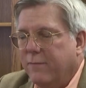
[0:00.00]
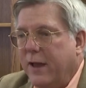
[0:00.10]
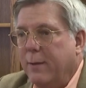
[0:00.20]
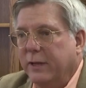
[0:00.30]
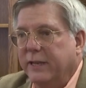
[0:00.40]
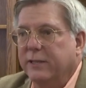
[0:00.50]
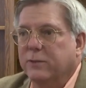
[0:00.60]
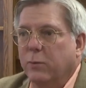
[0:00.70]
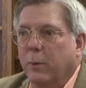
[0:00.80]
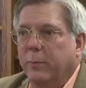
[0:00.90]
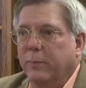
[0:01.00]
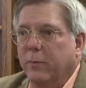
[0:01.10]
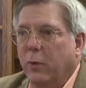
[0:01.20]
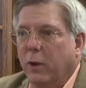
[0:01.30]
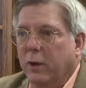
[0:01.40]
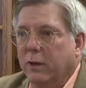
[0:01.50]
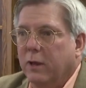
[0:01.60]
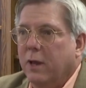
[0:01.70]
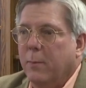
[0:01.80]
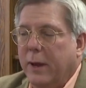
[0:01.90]
families will, will
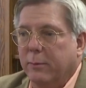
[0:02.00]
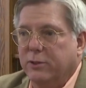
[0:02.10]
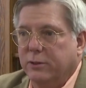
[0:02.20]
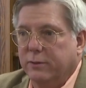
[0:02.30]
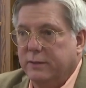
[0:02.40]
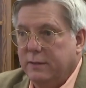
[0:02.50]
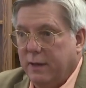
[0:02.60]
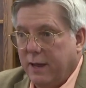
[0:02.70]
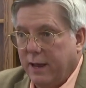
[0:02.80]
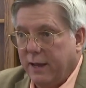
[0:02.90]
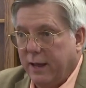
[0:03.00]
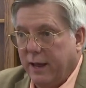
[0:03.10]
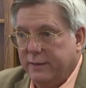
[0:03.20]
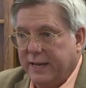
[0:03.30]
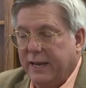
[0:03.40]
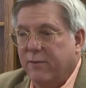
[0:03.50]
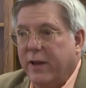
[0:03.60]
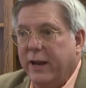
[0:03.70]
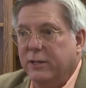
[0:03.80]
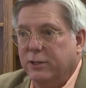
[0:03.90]
be able to uh, take
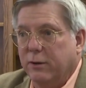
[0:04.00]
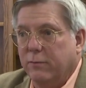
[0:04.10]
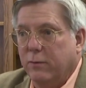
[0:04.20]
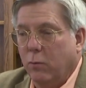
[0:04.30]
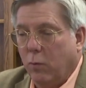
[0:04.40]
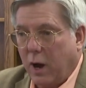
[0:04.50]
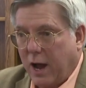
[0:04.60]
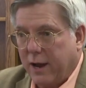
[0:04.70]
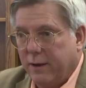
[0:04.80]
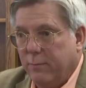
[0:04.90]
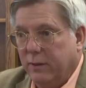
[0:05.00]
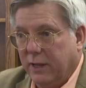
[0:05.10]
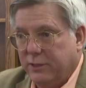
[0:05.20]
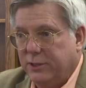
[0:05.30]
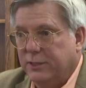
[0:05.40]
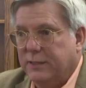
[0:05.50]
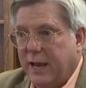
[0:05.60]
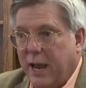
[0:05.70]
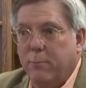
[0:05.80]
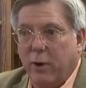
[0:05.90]
advantage of hot lunches
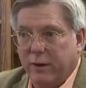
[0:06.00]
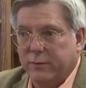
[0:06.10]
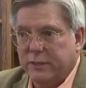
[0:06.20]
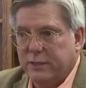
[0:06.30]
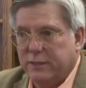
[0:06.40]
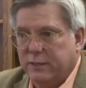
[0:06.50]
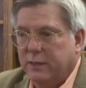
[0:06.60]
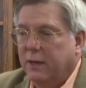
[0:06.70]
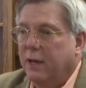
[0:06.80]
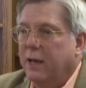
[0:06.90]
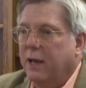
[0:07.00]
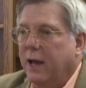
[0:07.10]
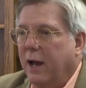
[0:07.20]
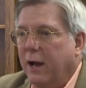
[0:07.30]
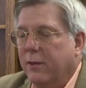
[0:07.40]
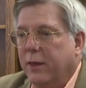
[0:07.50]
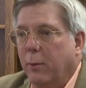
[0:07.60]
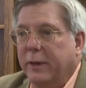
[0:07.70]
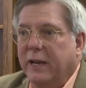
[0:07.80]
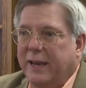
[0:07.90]
and breakfasts. Uh,
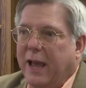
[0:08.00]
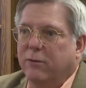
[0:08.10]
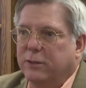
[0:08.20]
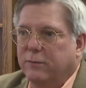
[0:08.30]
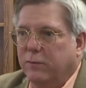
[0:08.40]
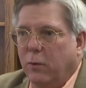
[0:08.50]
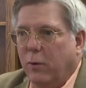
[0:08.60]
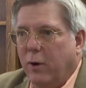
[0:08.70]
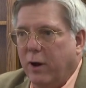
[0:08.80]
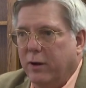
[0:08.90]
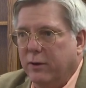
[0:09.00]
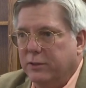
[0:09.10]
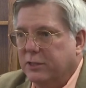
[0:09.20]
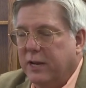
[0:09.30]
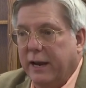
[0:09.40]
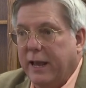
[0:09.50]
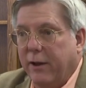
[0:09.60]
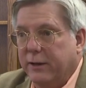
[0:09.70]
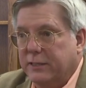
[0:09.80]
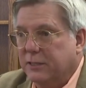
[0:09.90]
they'll be accounted for on just an
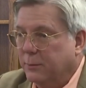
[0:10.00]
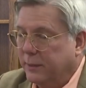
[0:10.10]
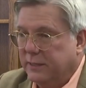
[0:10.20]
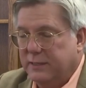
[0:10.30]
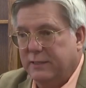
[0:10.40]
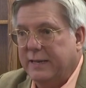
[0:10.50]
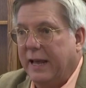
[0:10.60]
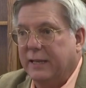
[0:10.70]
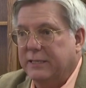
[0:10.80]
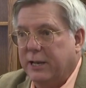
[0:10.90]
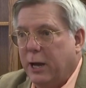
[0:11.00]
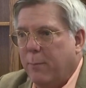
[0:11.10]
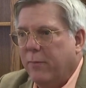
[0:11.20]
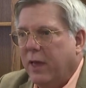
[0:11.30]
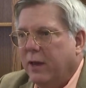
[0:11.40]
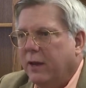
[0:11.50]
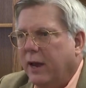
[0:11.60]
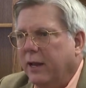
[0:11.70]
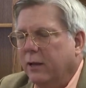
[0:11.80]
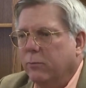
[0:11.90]
accounting system that tallies it up
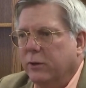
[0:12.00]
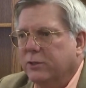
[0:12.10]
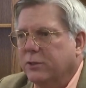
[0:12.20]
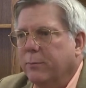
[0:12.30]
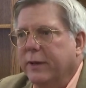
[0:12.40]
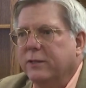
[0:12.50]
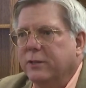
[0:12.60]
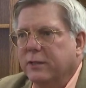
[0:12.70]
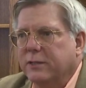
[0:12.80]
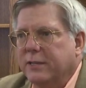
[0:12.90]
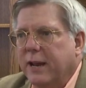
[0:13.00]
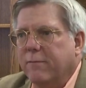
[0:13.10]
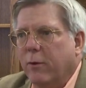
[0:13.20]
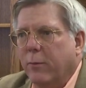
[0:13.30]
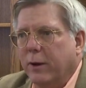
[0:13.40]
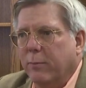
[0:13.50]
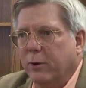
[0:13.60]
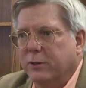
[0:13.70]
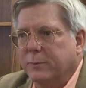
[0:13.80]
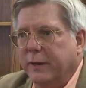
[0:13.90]
and then we'll submit to the state for
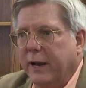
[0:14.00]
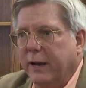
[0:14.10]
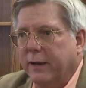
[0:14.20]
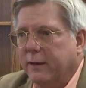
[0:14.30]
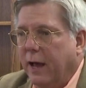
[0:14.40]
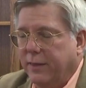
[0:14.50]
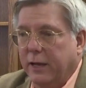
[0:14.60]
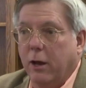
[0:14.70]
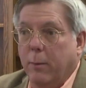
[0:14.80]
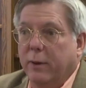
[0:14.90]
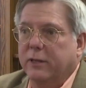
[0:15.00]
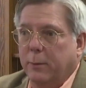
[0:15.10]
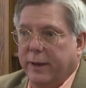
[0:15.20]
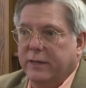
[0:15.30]
reimbursement, at, I think, on a monthly